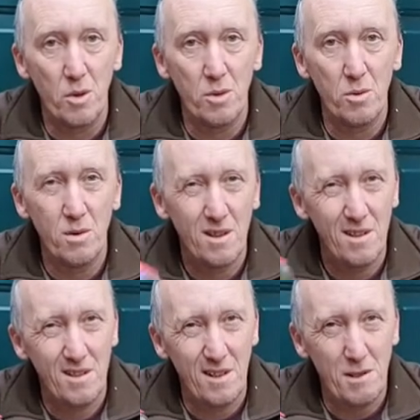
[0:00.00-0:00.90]
oil,
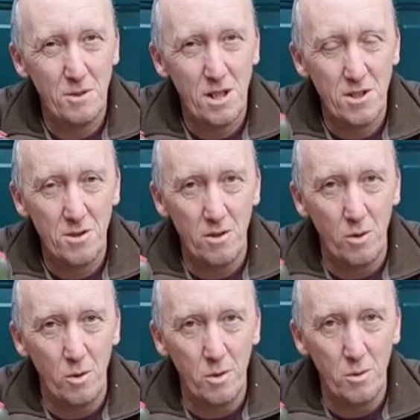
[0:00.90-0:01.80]
and I'll touch on the
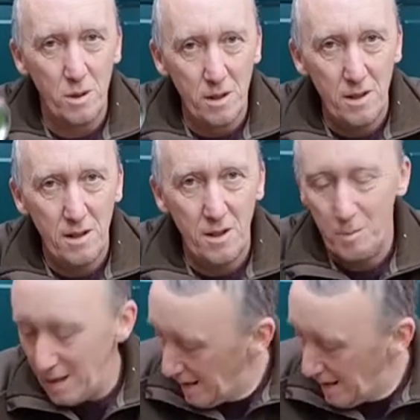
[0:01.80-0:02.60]
oil a little bit